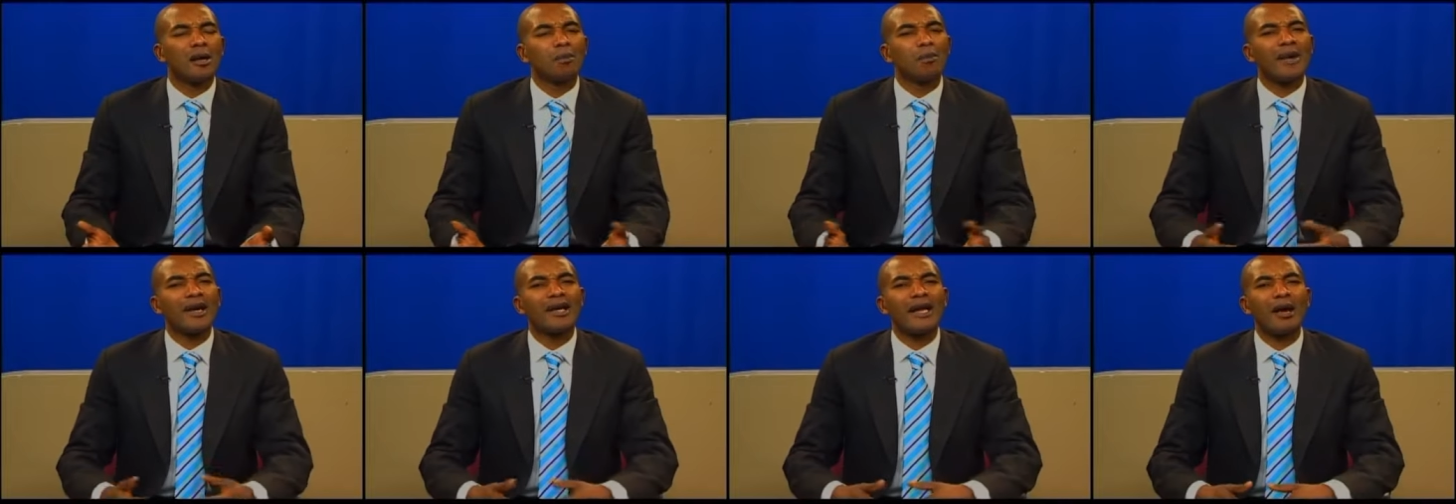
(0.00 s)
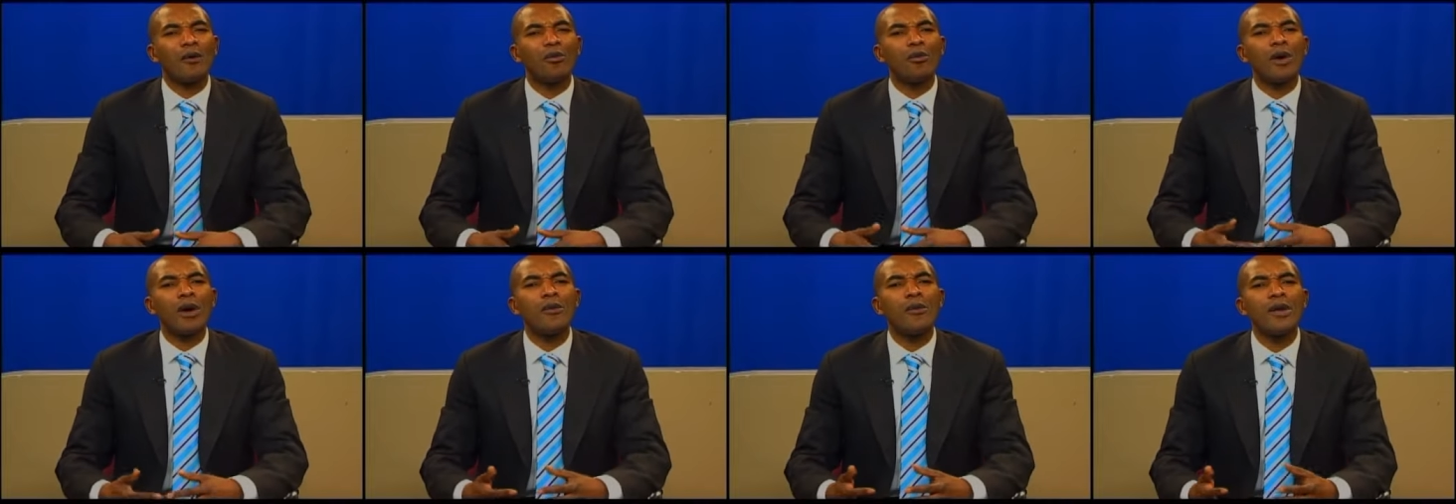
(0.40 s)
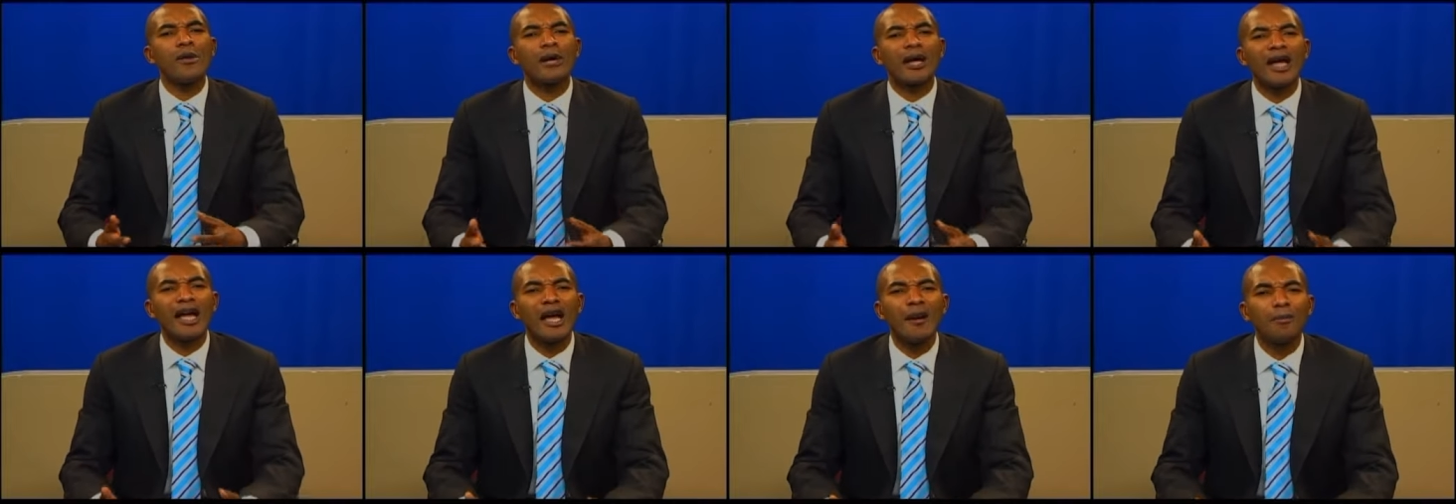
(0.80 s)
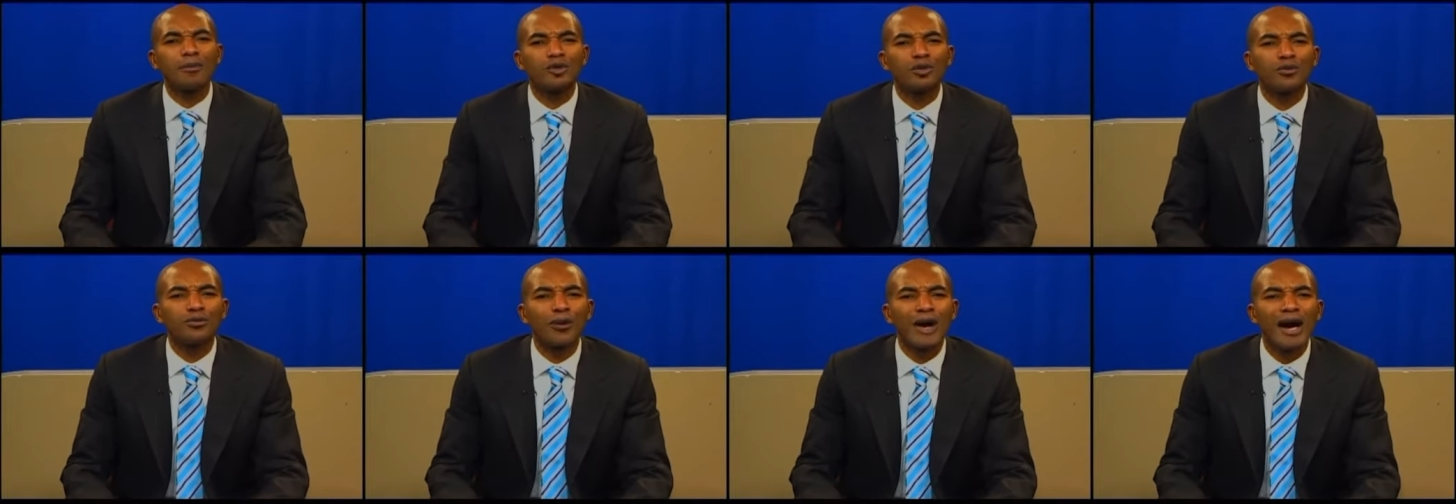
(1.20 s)
But then when we came
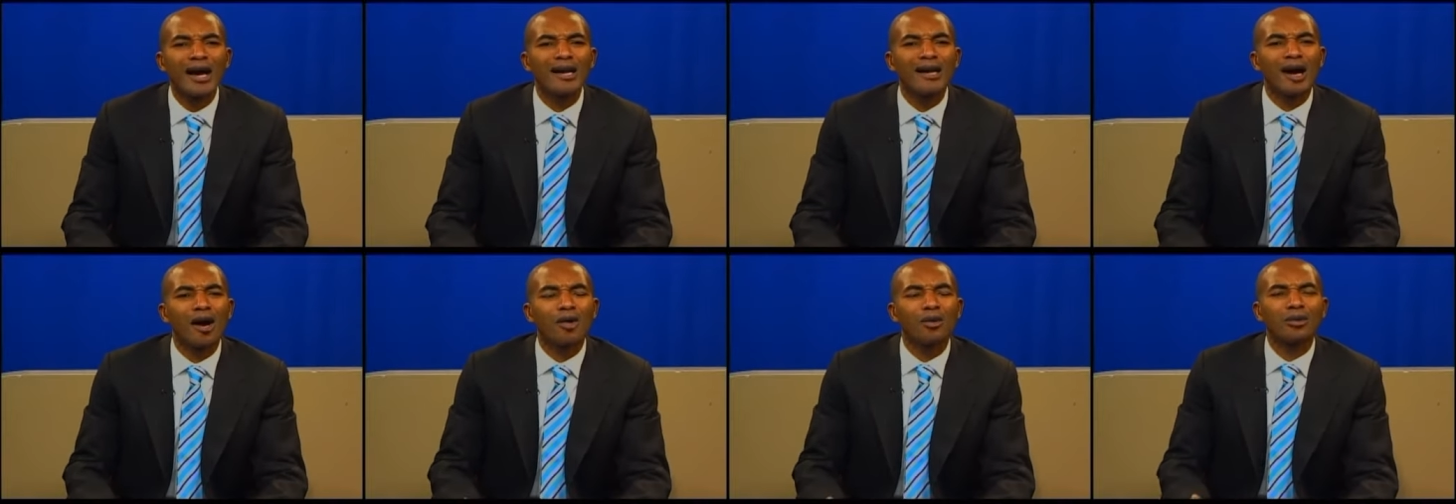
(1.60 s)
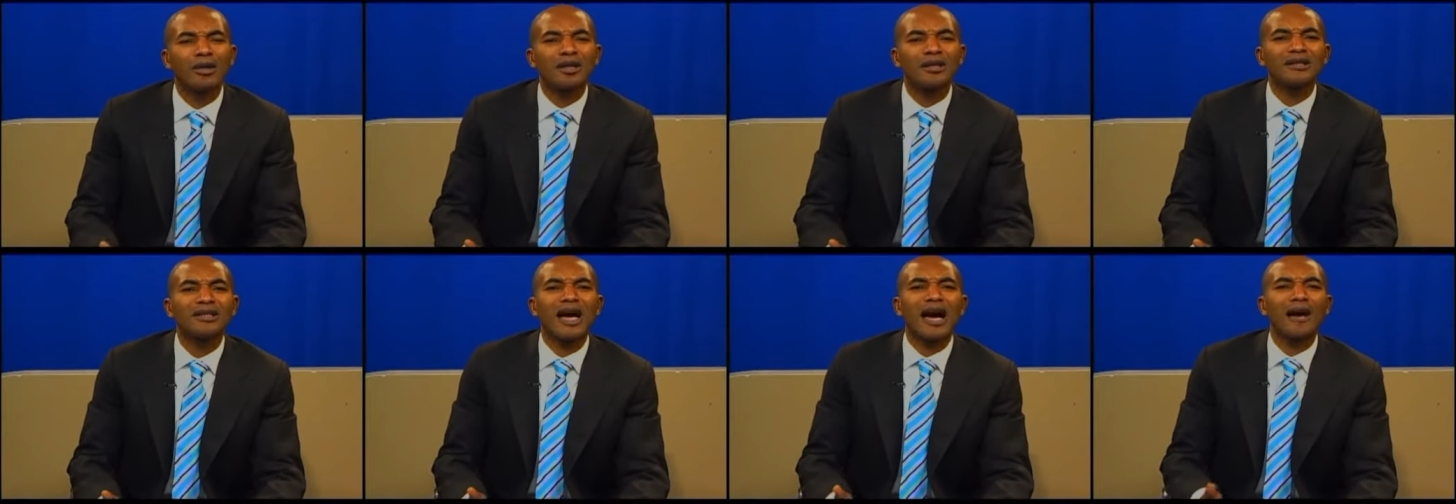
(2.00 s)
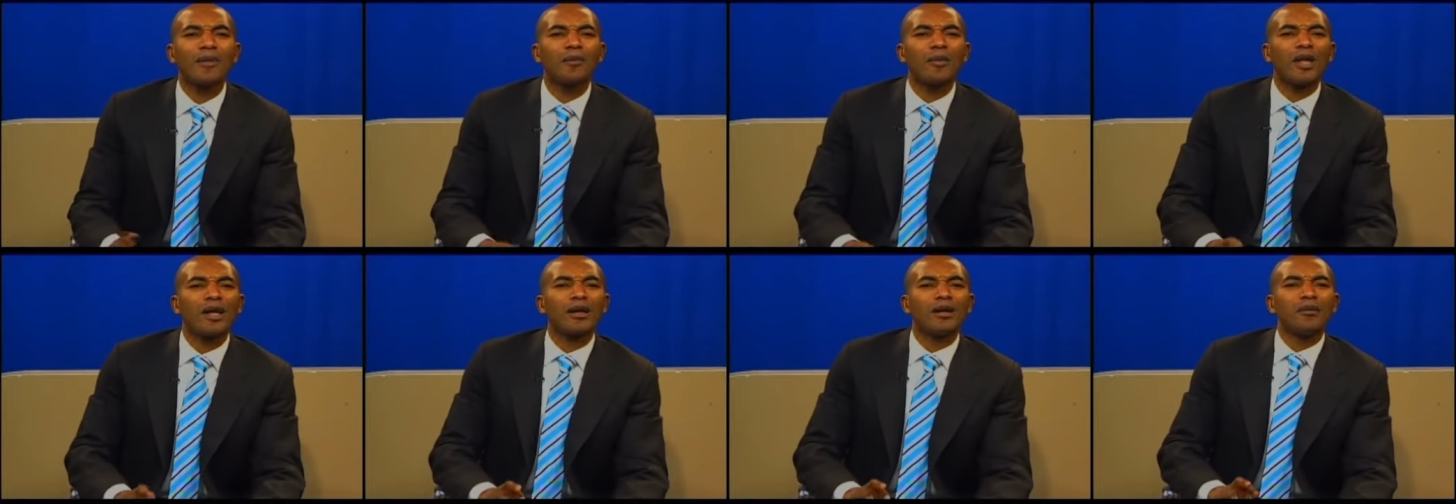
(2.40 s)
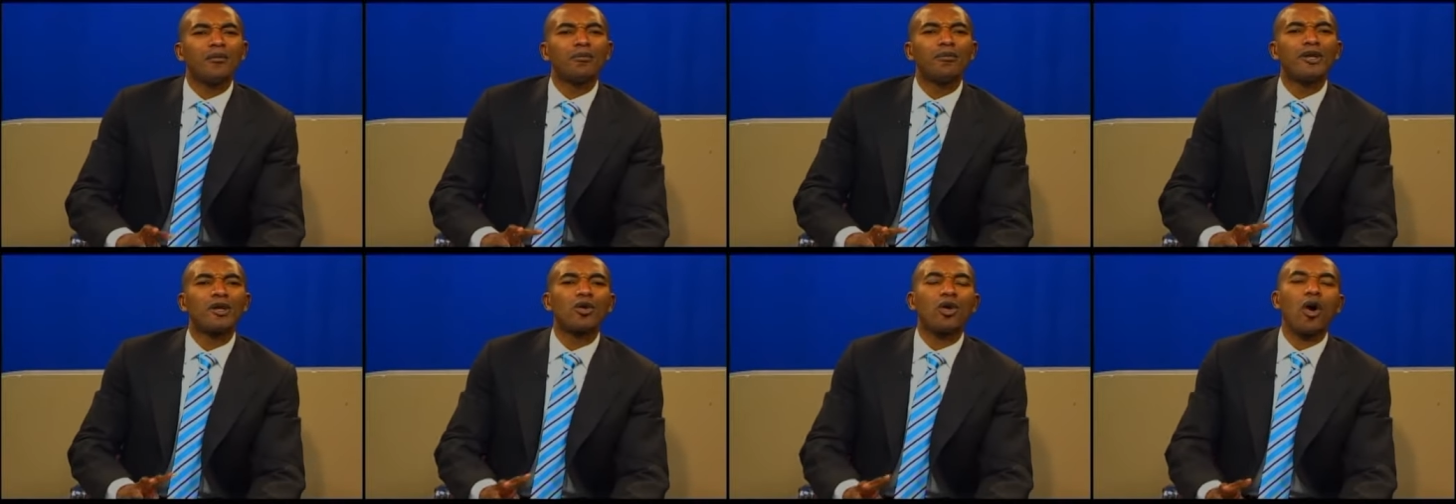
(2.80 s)
to find out that
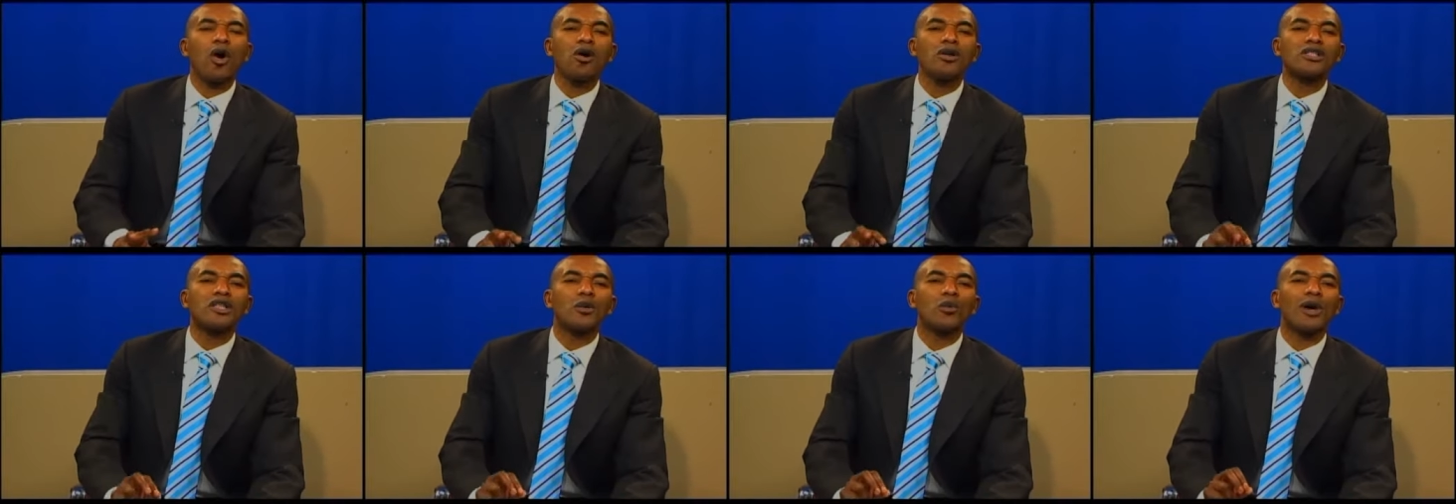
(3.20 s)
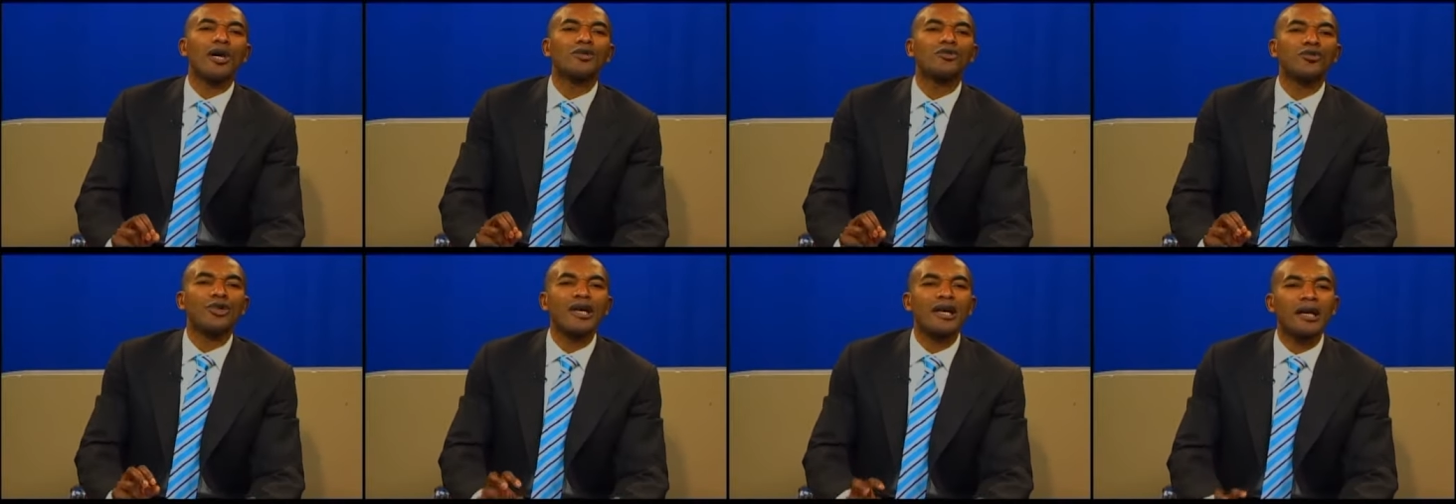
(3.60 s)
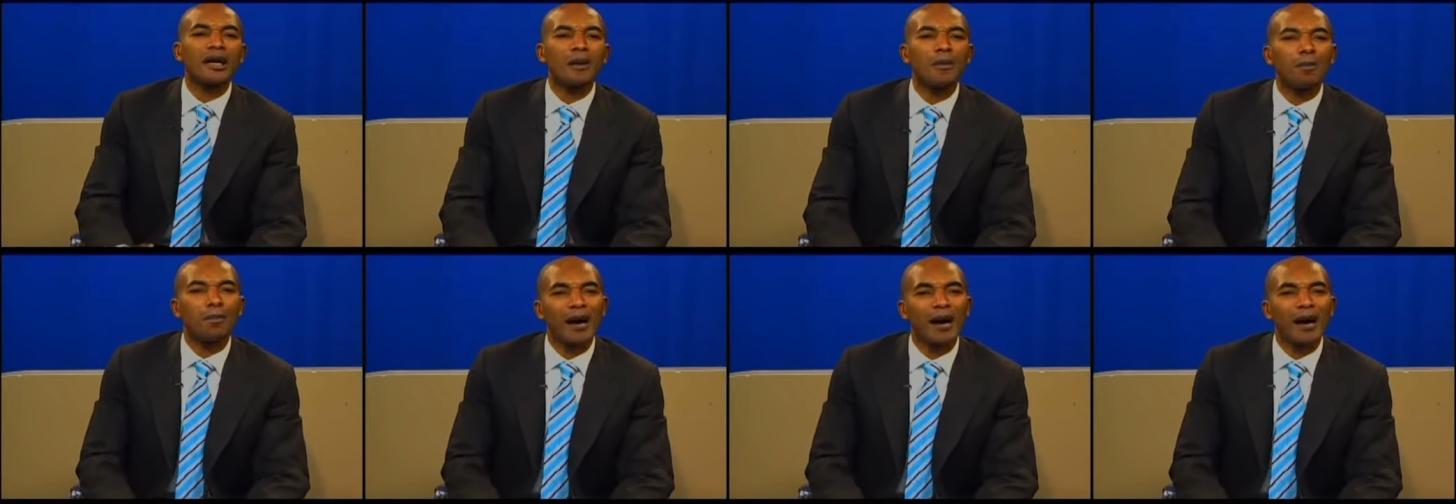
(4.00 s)
because they were drinking